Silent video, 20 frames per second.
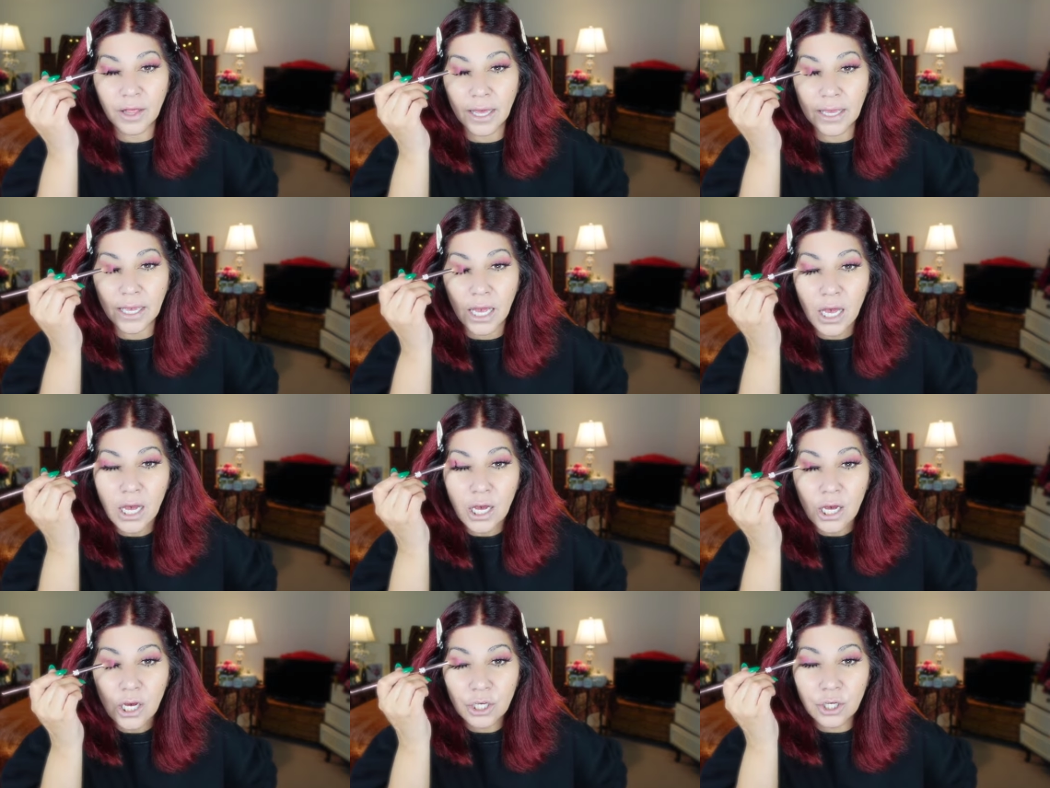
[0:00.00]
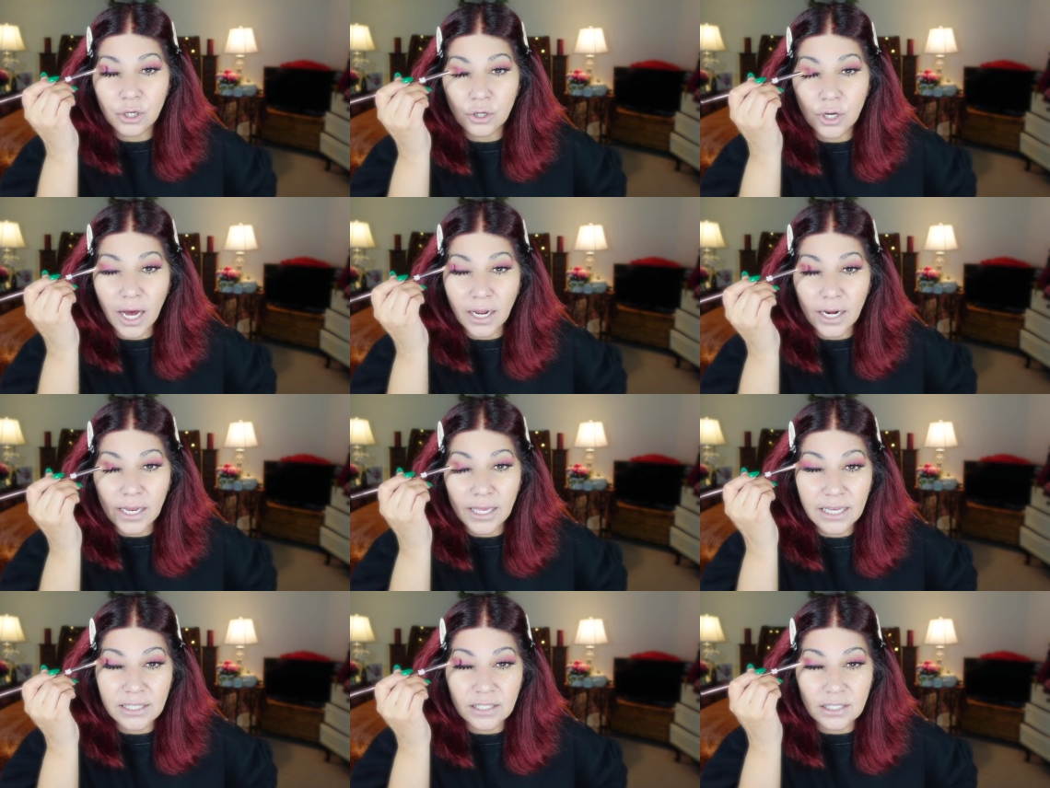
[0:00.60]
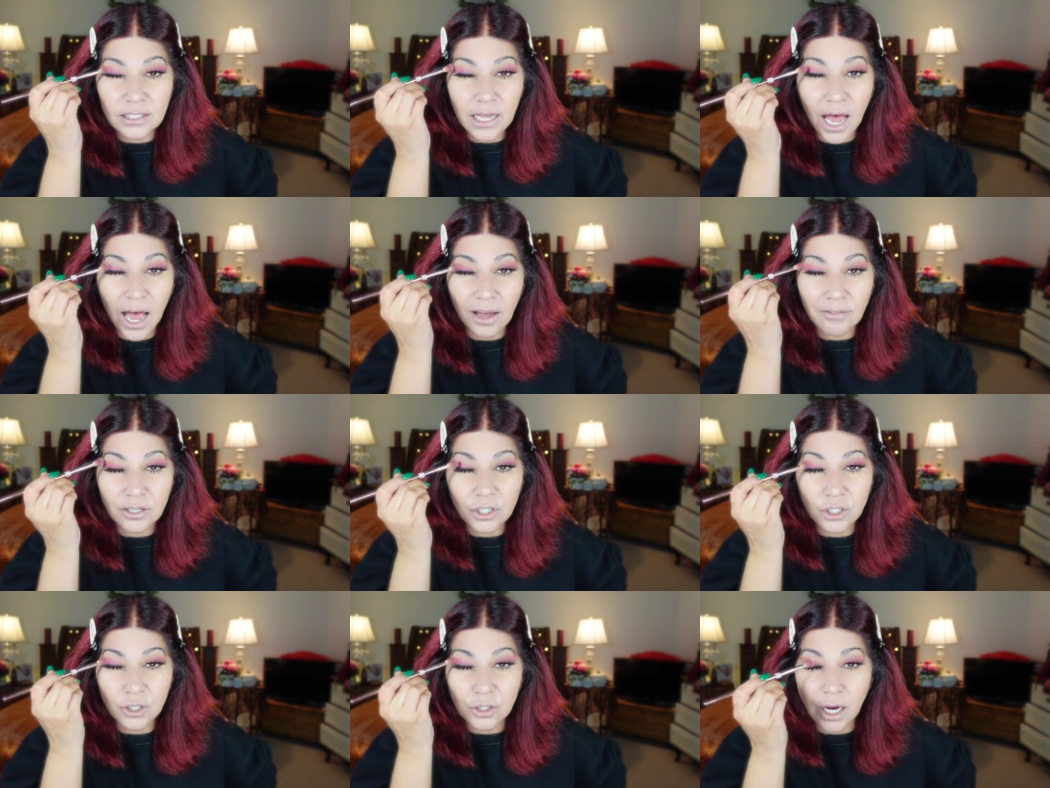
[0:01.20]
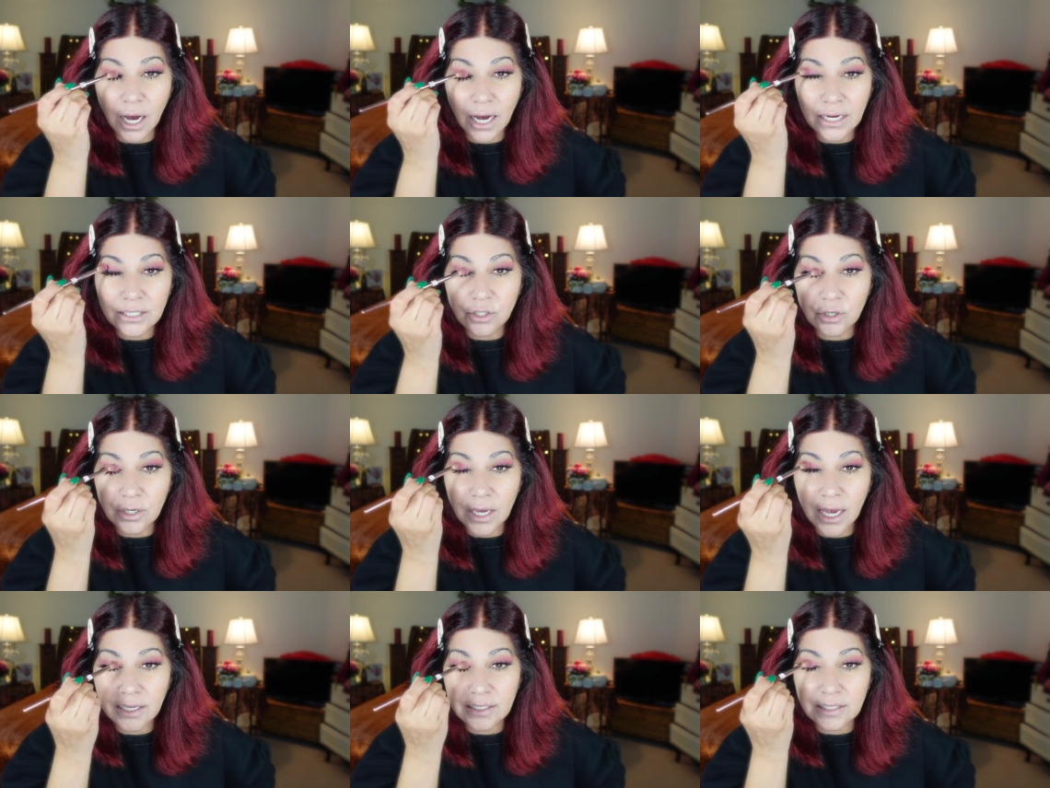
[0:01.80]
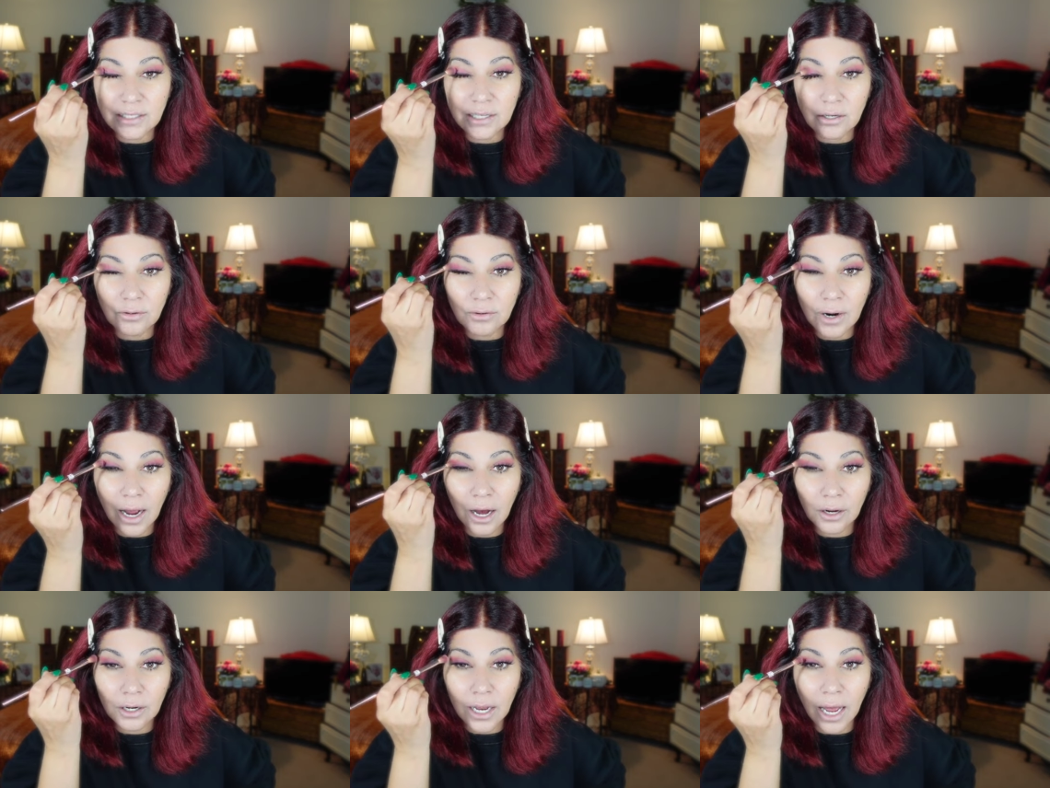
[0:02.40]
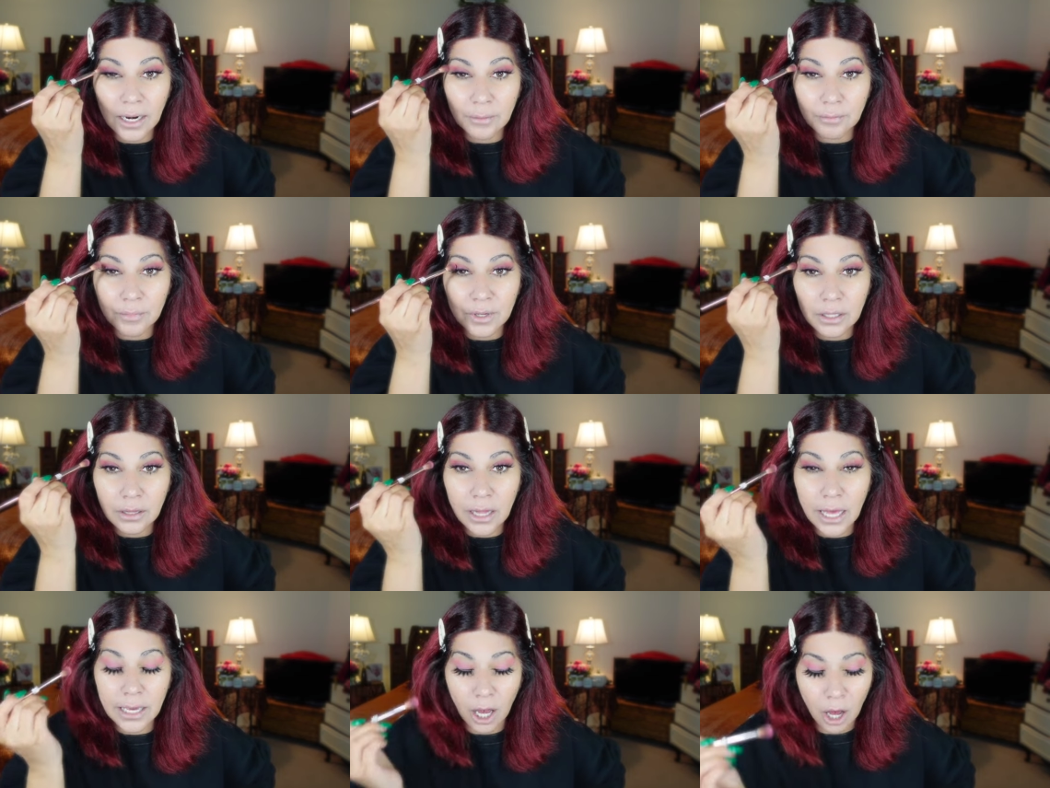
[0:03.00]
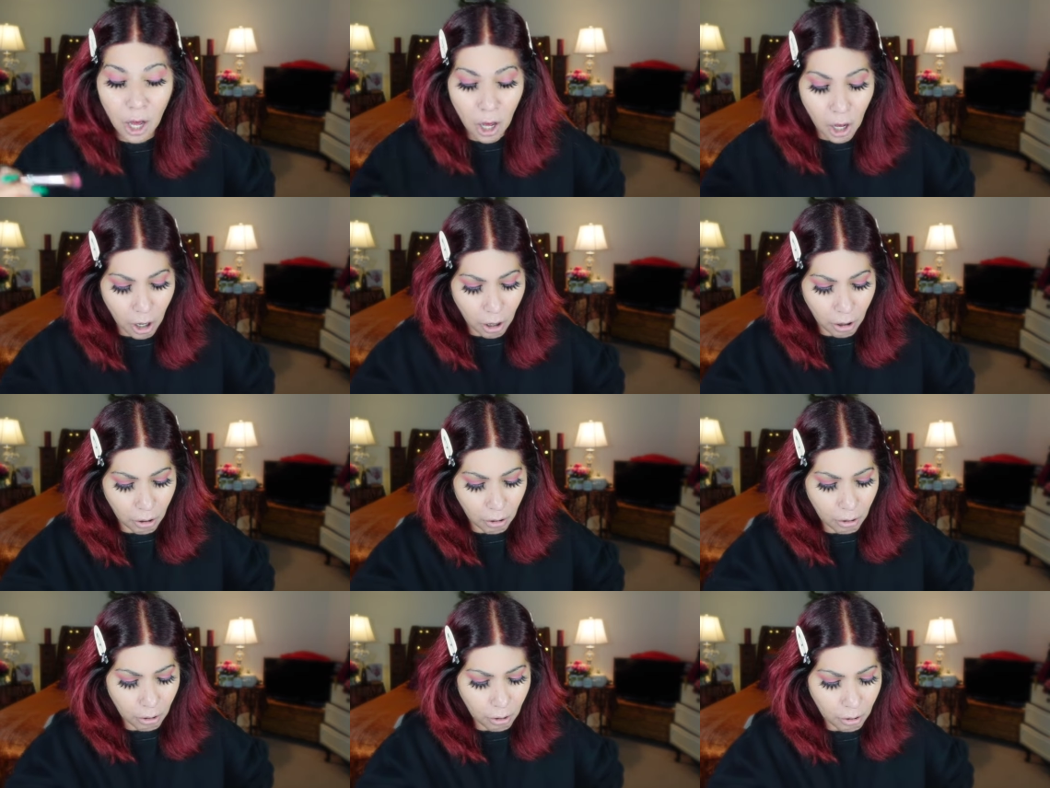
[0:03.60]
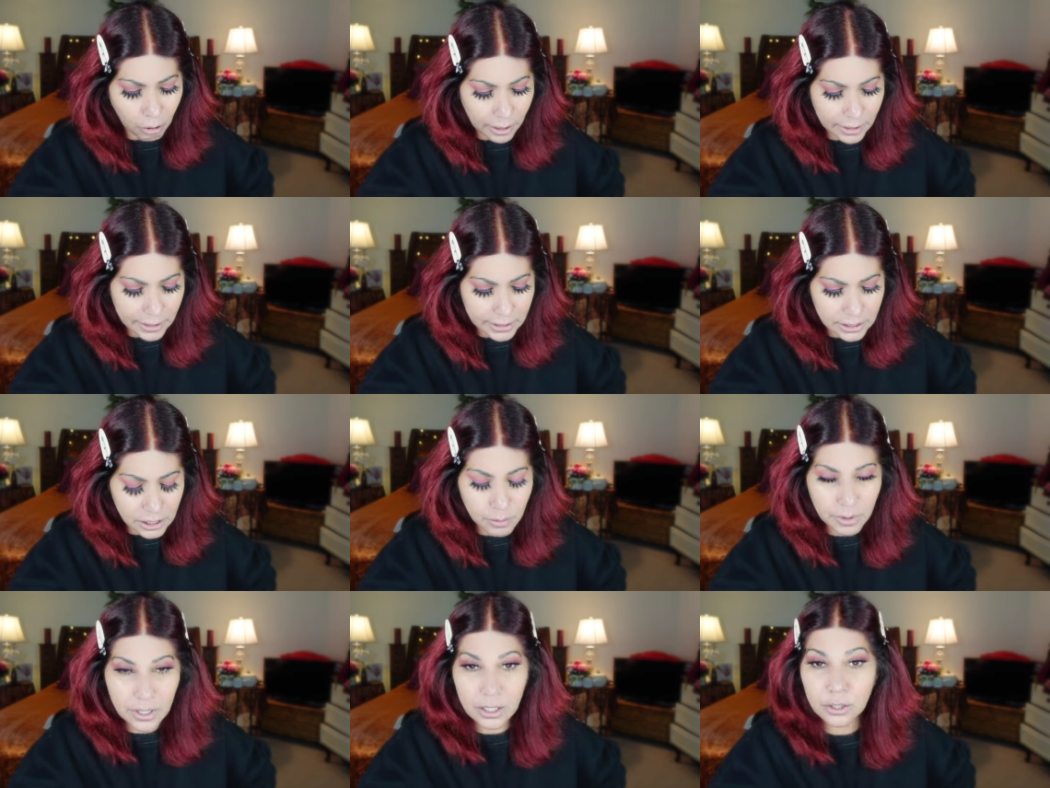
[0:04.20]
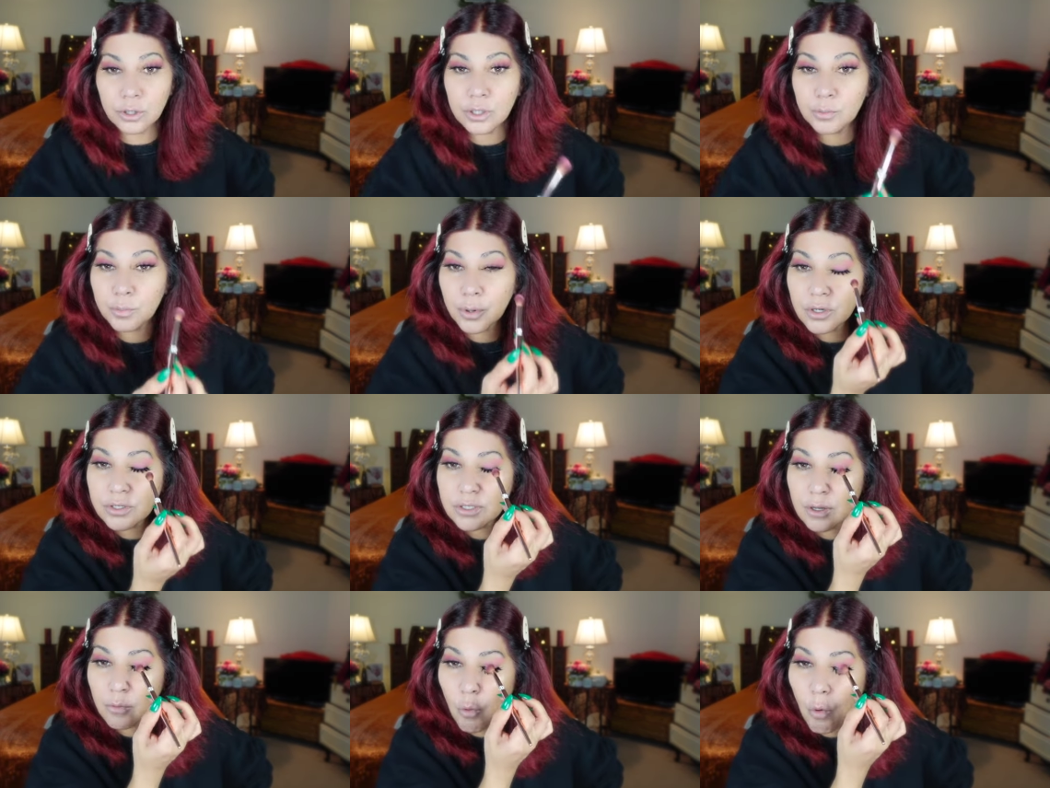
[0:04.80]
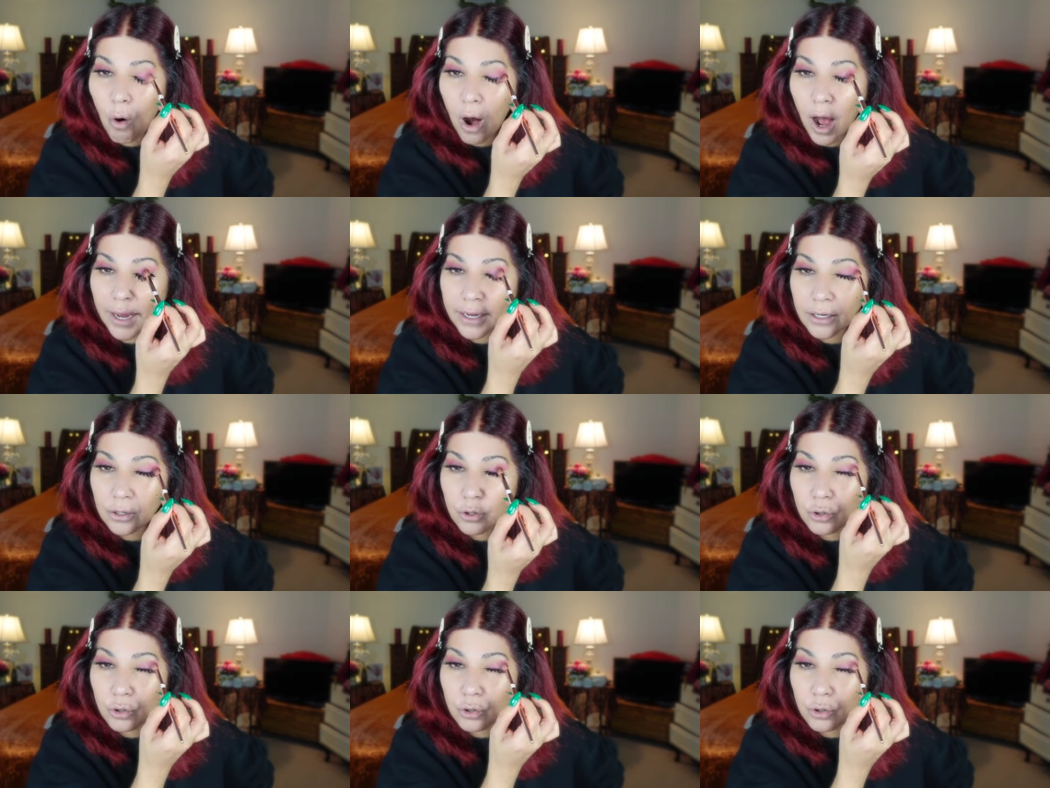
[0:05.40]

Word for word: Like you gotta get savage, you guys. You can't sit around and be like, oh, I need to be a good person. Why?